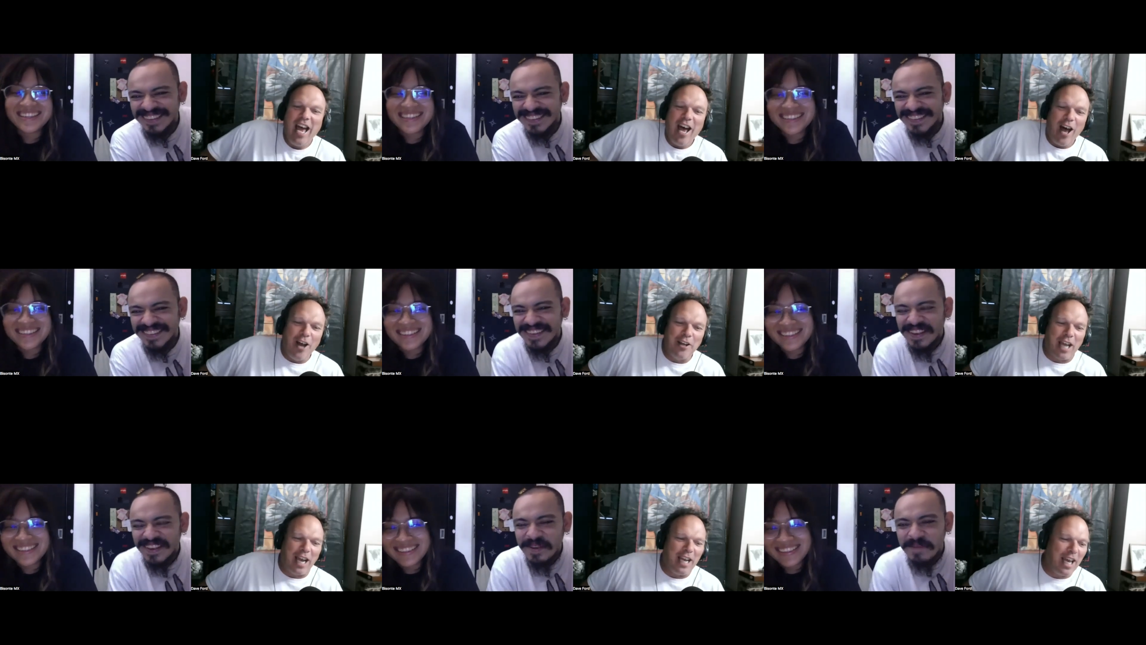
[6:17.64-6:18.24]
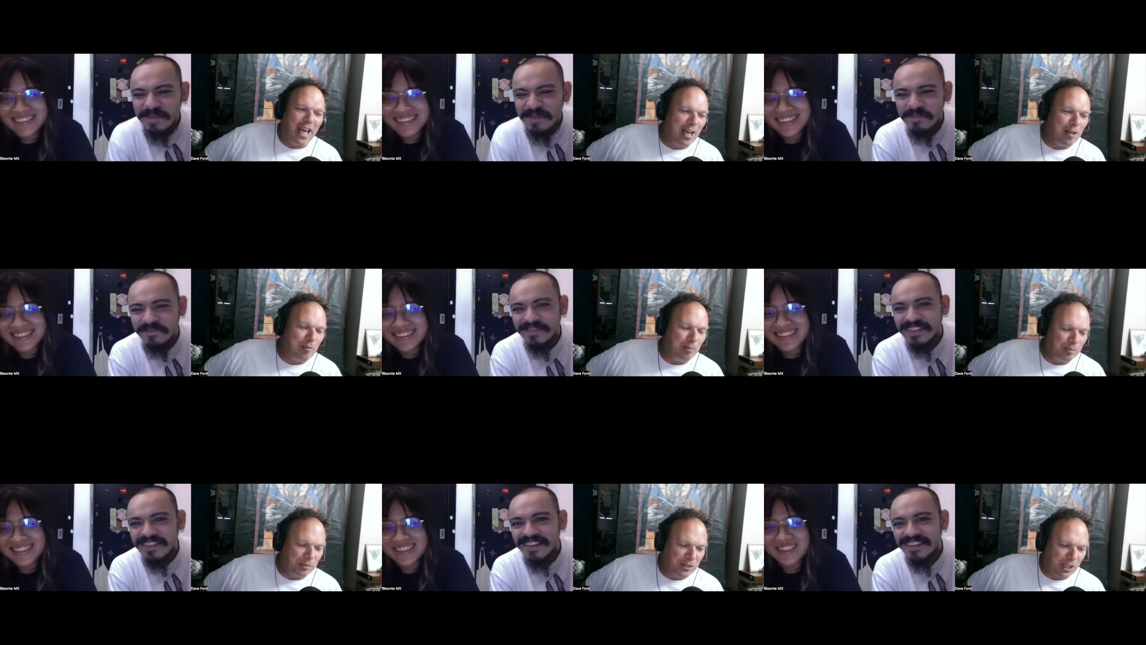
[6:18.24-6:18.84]
Speaker 1: okay.
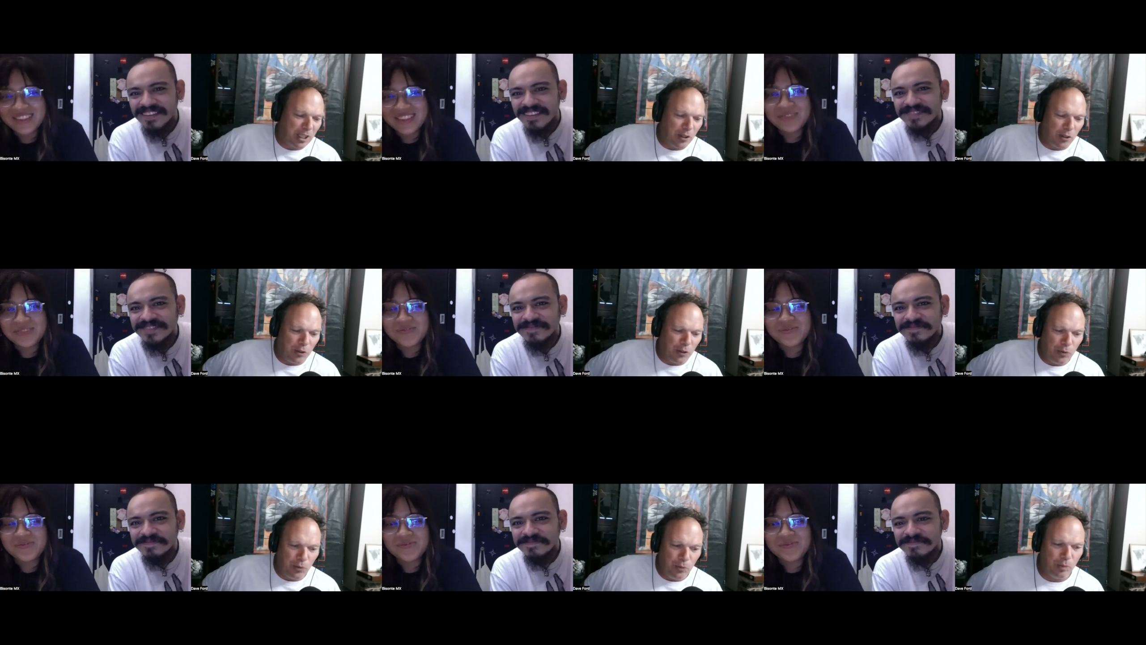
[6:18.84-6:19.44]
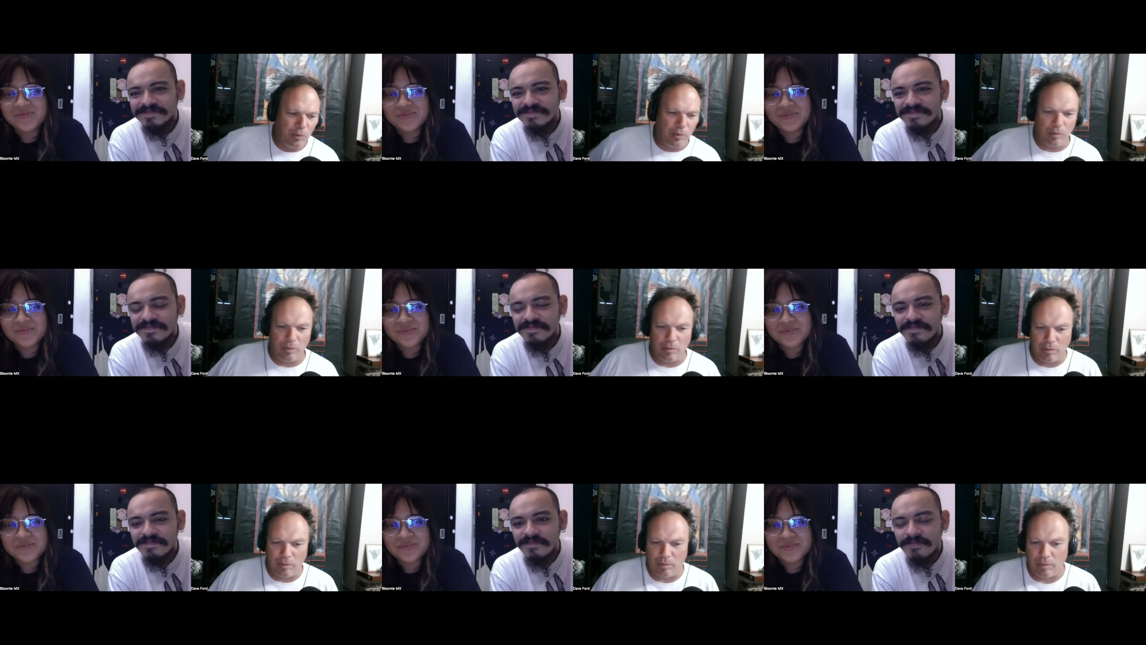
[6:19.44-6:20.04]
Um. So
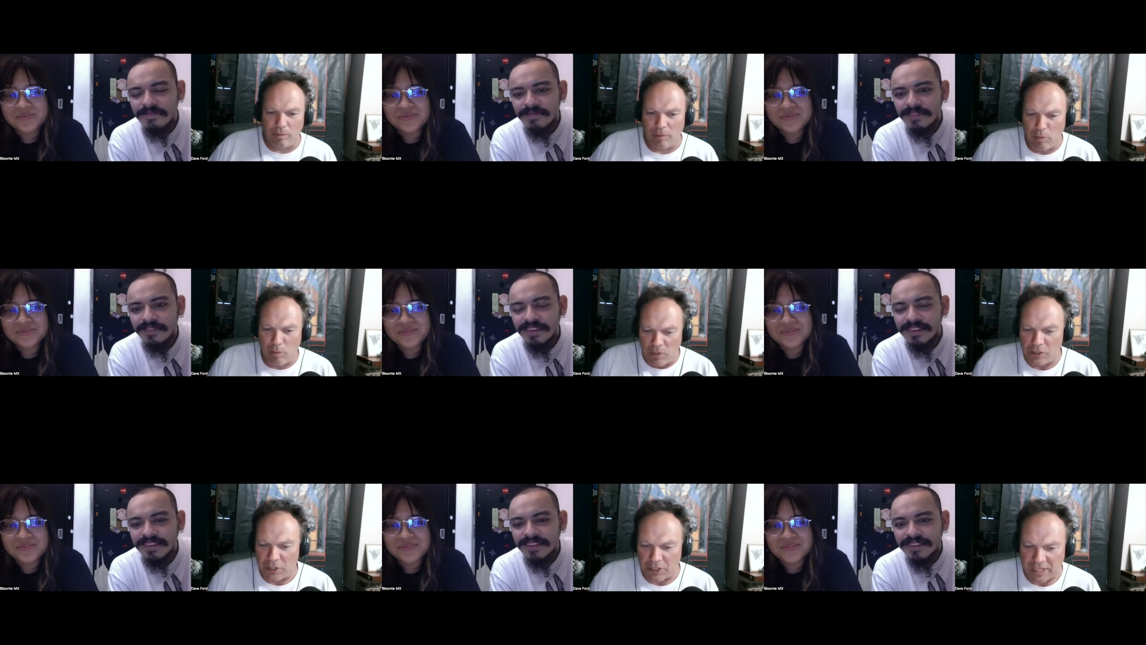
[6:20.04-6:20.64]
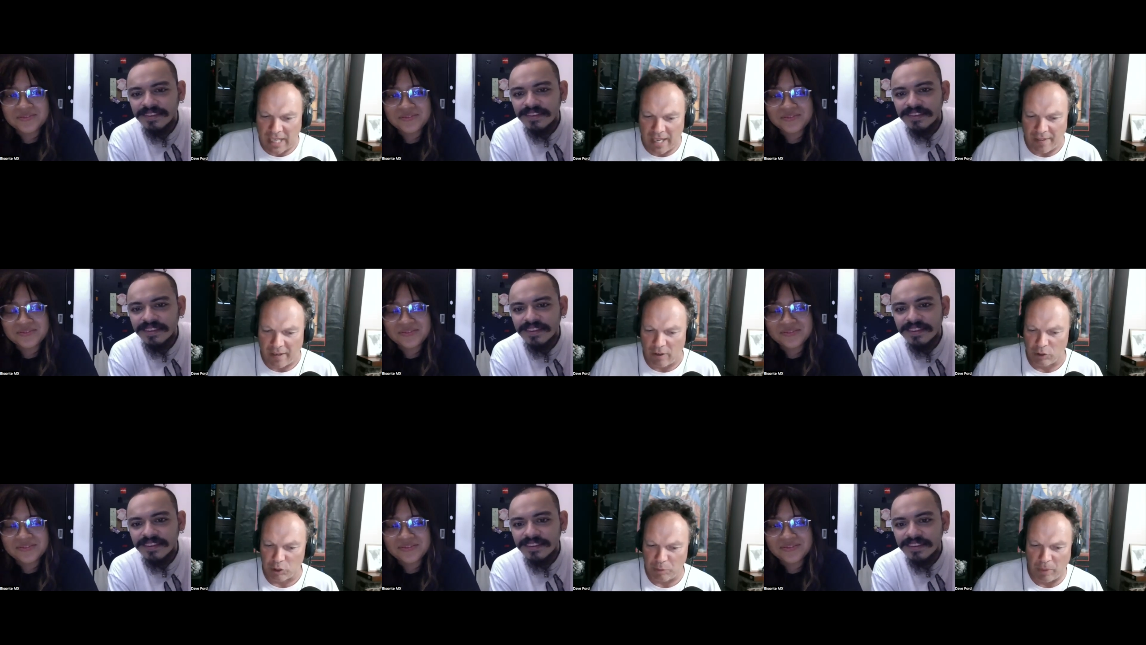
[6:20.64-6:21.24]
your music's out
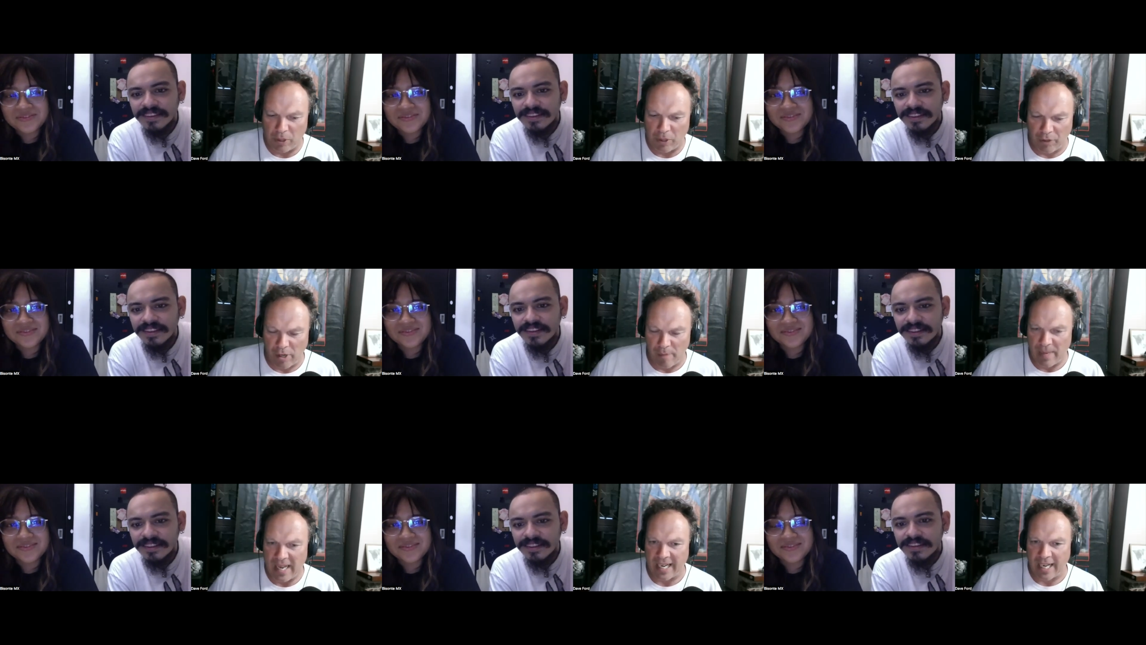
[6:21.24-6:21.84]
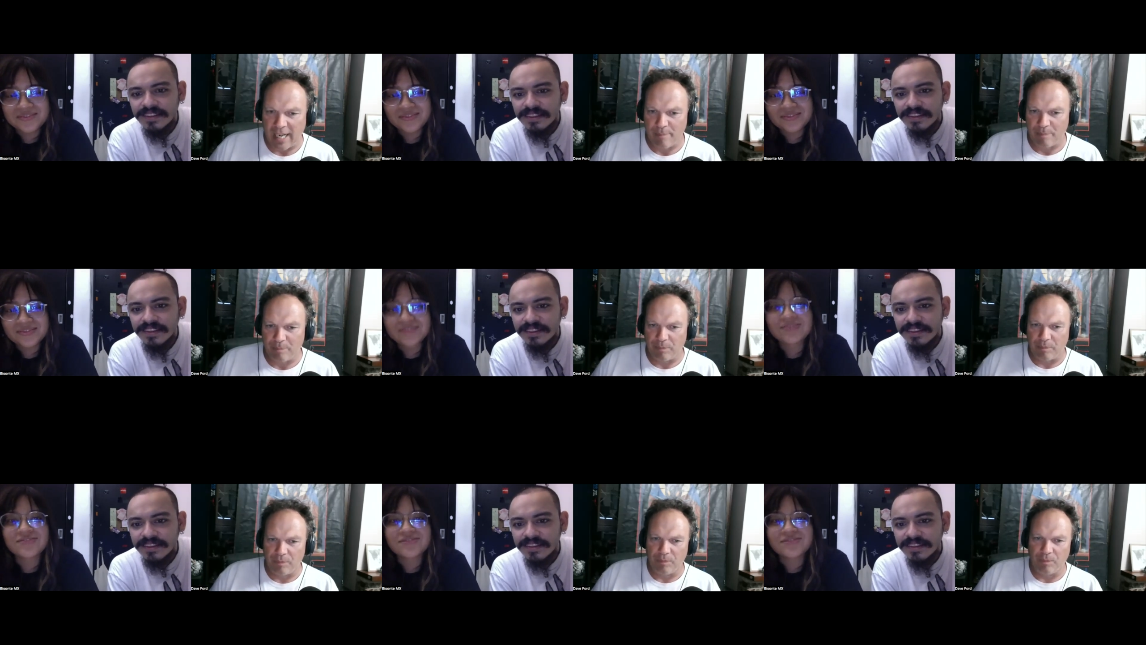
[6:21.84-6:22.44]
there on Spotify and Bandcamp.
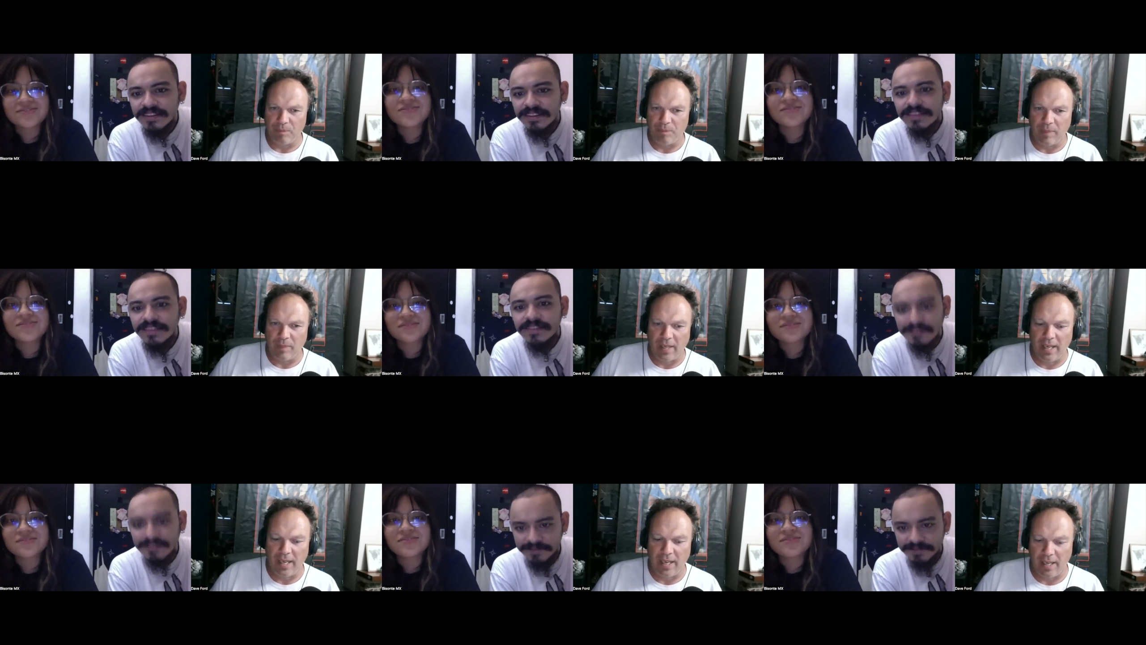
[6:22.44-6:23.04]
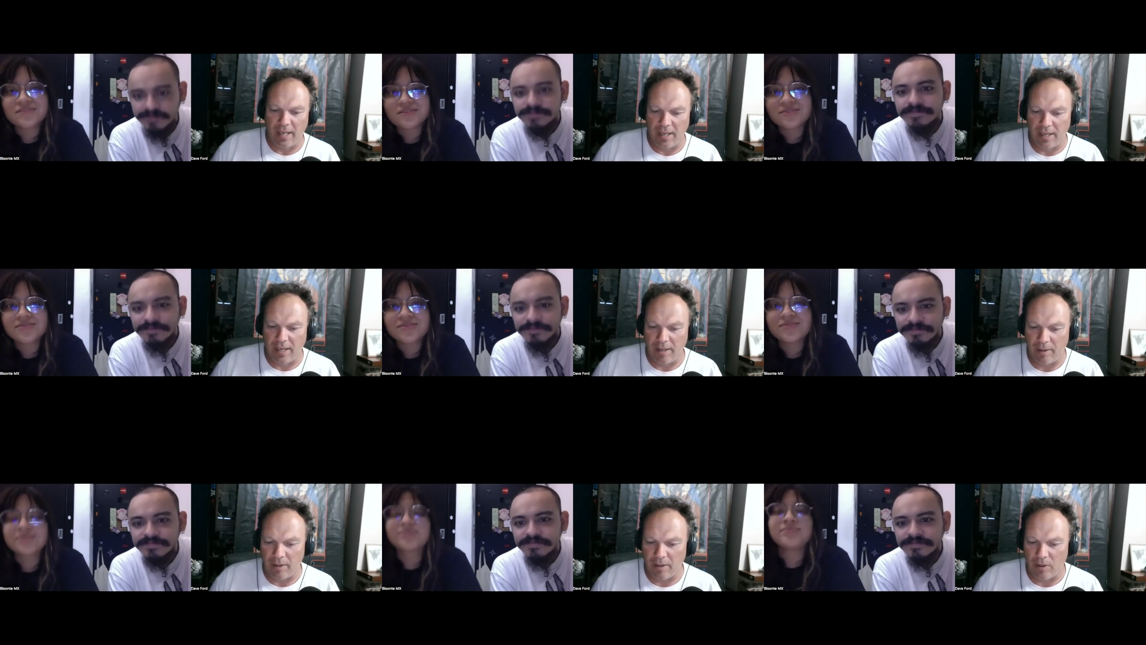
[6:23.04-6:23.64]

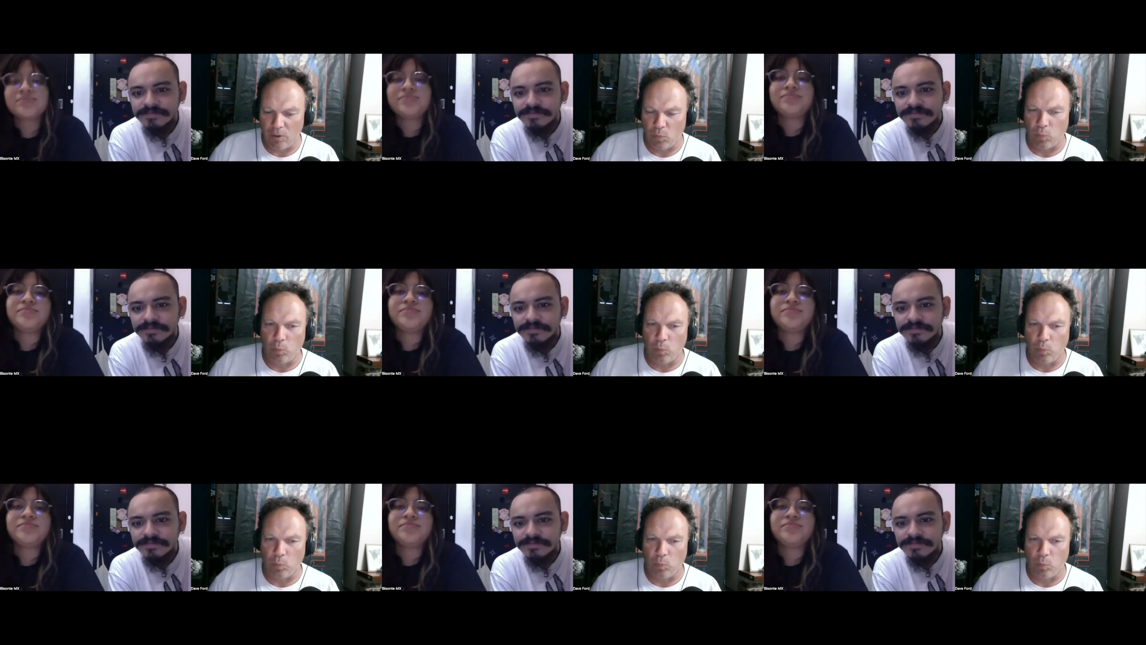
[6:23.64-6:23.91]
Mm-hmm. Uh,